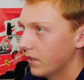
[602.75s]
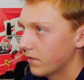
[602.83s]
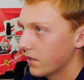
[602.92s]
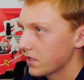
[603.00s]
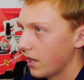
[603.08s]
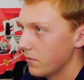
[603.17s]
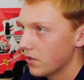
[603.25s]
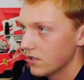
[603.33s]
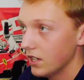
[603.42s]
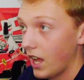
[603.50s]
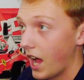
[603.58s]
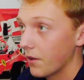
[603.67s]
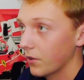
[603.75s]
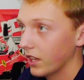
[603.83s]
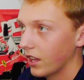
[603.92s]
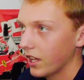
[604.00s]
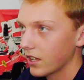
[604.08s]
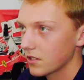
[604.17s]
First time using it, I really
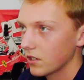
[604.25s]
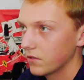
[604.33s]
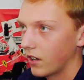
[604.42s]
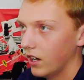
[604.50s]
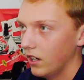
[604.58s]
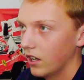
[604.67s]
like it so far.